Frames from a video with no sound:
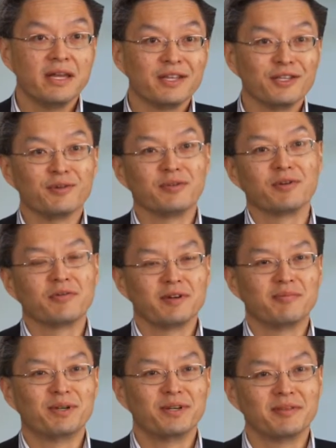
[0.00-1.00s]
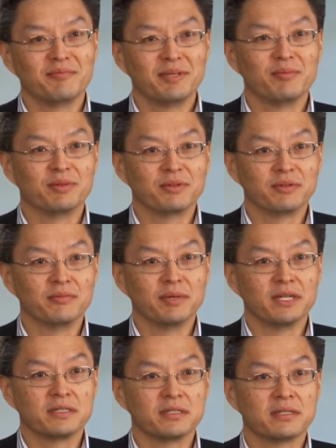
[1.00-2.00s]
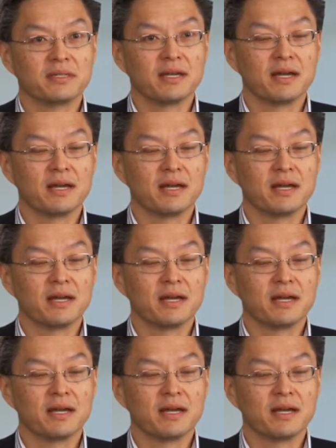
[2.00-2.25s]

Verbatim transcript: You know, we don't want to burden people too much,